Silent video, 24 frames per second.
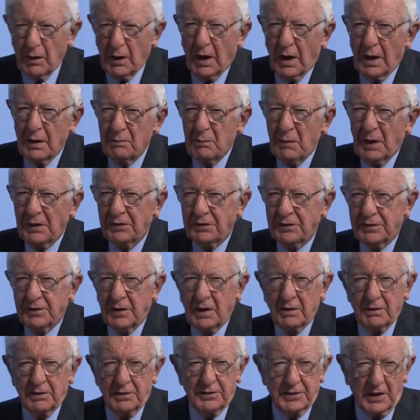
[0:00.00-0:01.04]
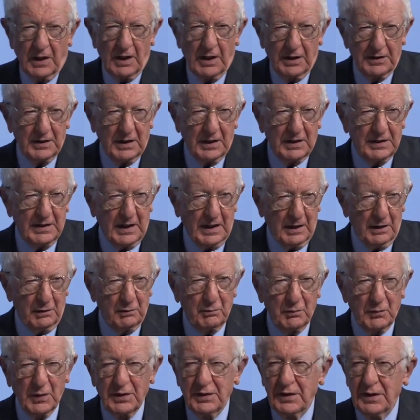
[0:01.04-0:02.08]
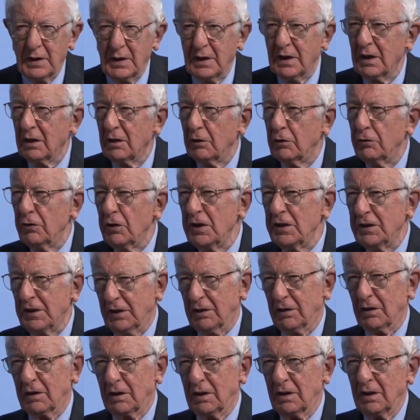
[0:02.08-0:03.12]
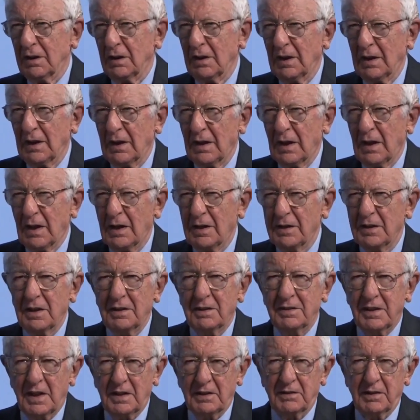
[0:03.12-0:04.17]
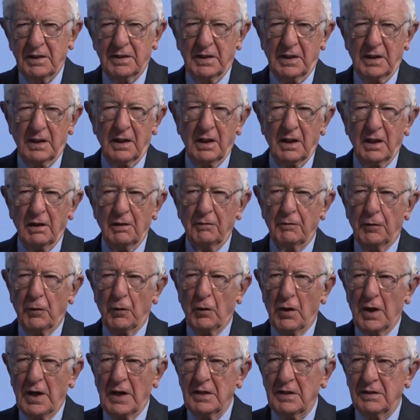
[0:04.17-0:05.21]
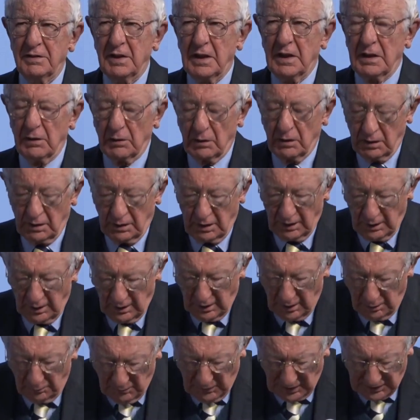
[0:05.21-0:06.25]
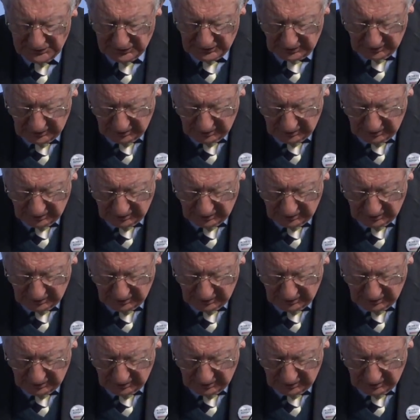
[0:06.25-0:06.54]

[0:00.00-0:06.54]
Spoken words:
I must start again with the critical necessity for a single measure